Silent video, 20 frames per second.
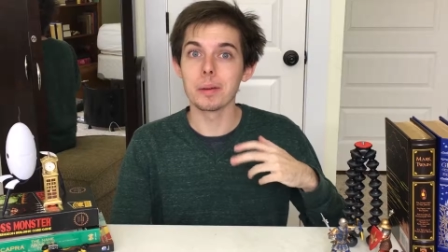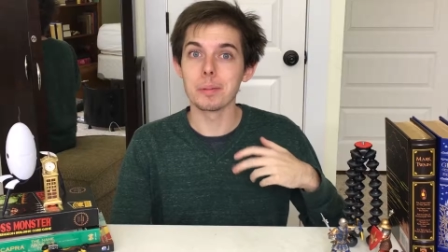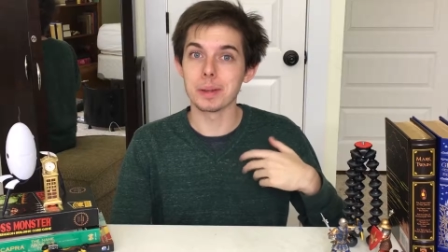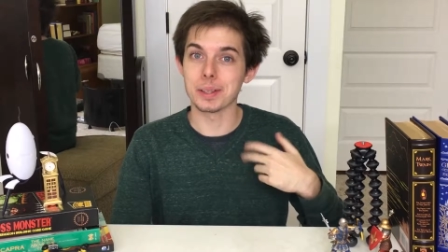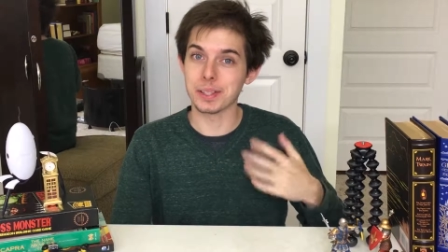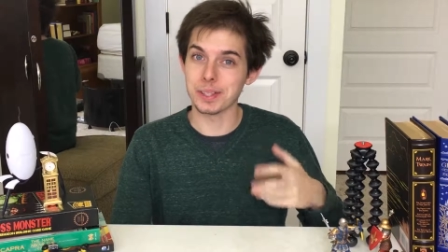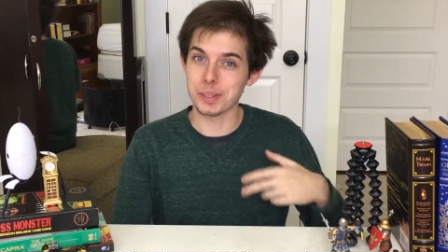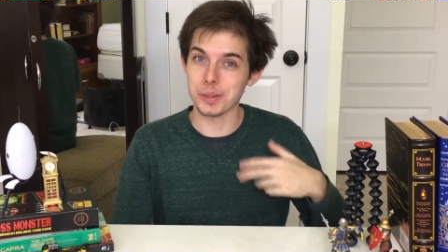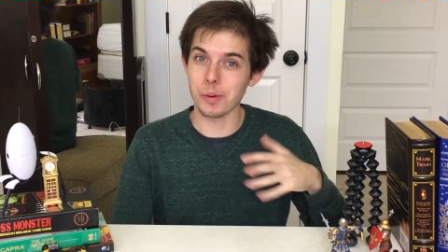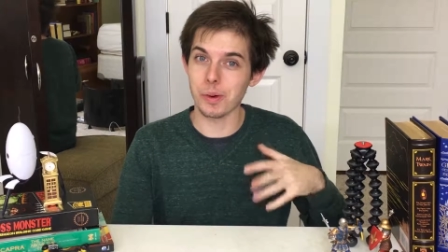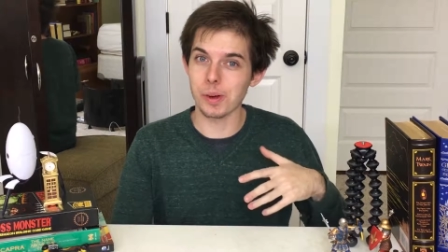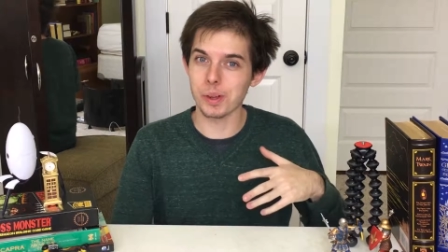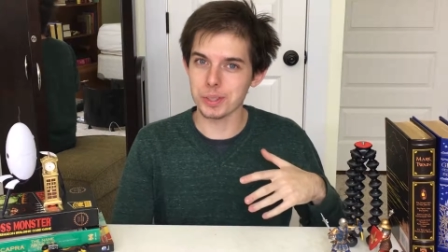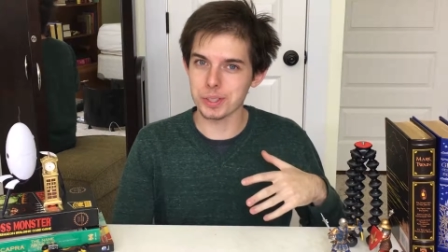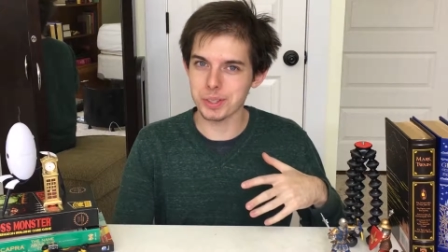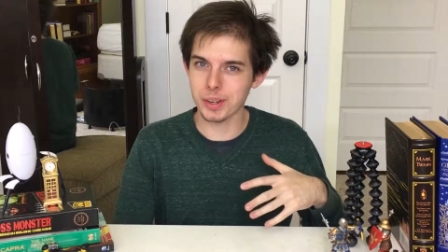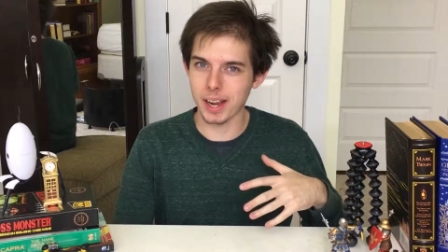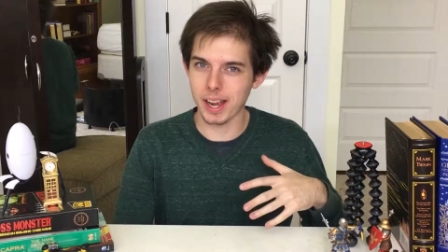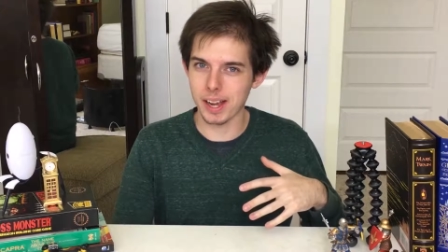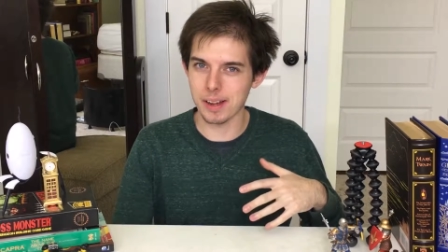But then you
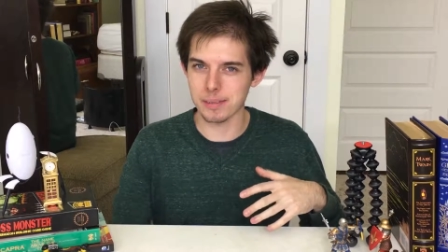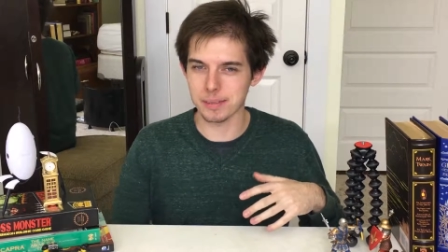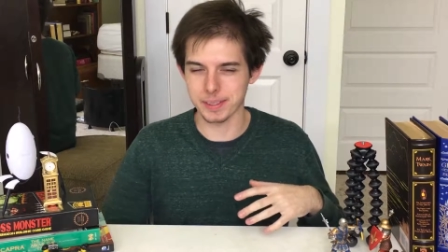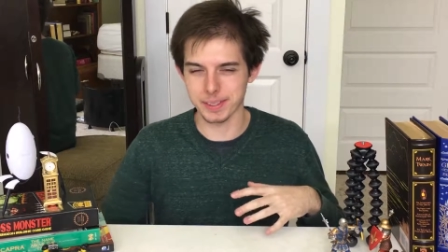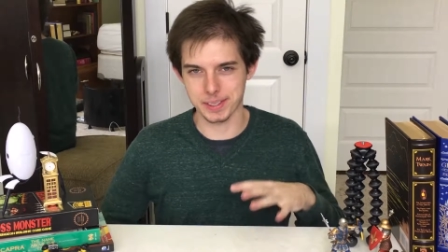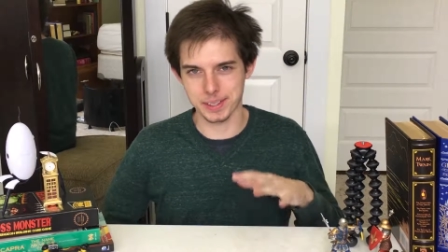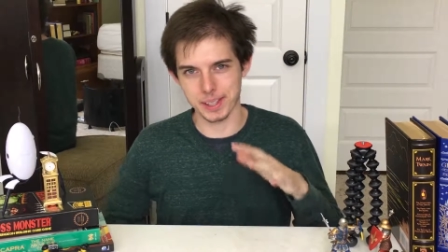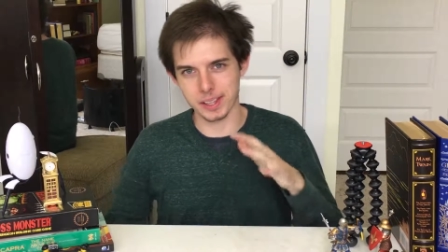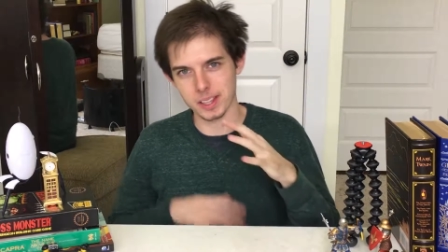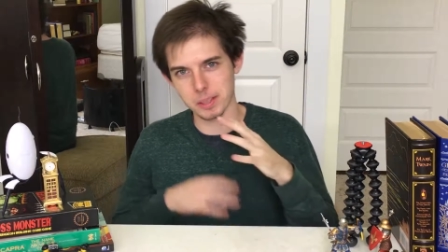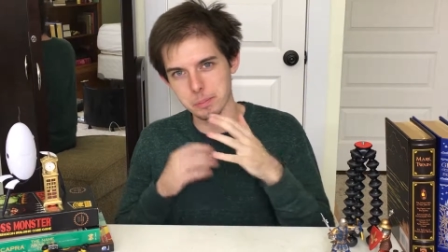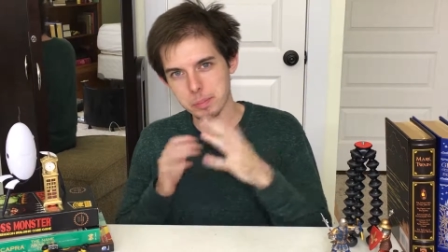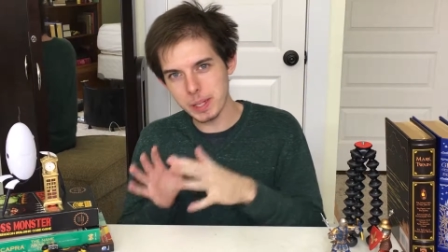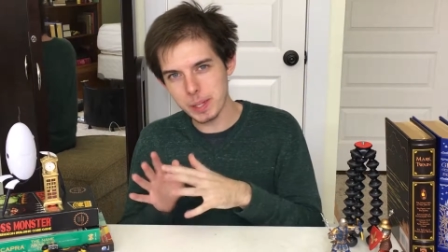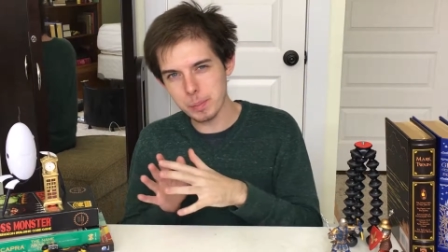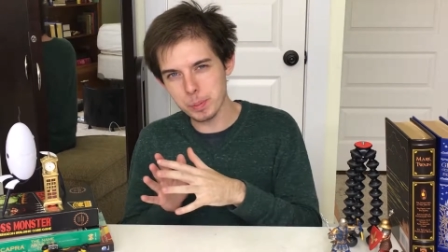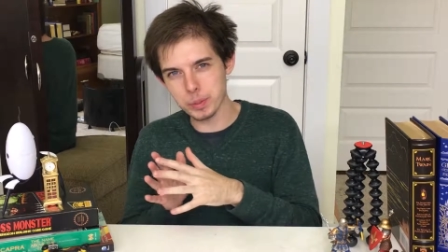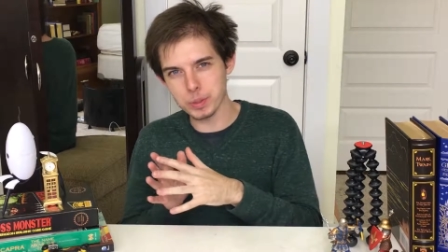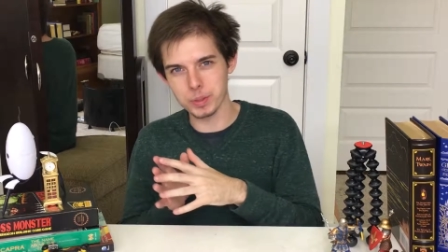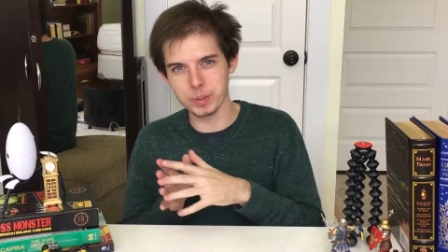also have, like, the
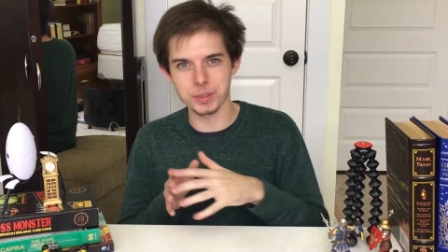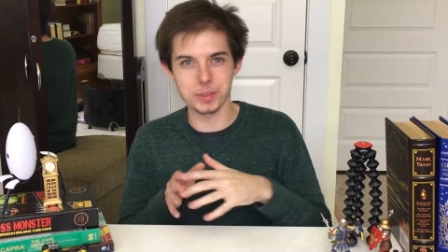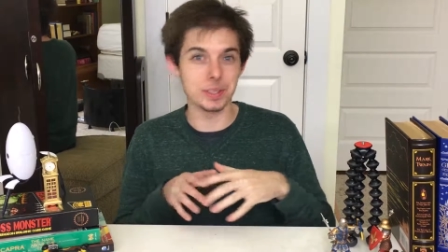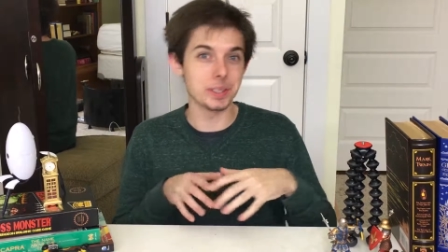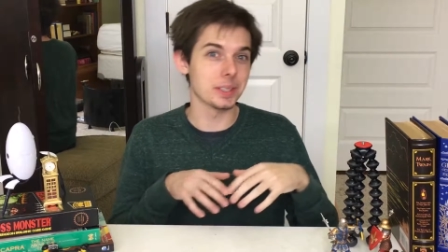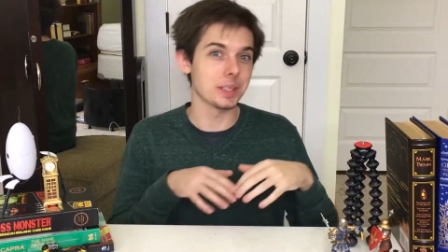peoples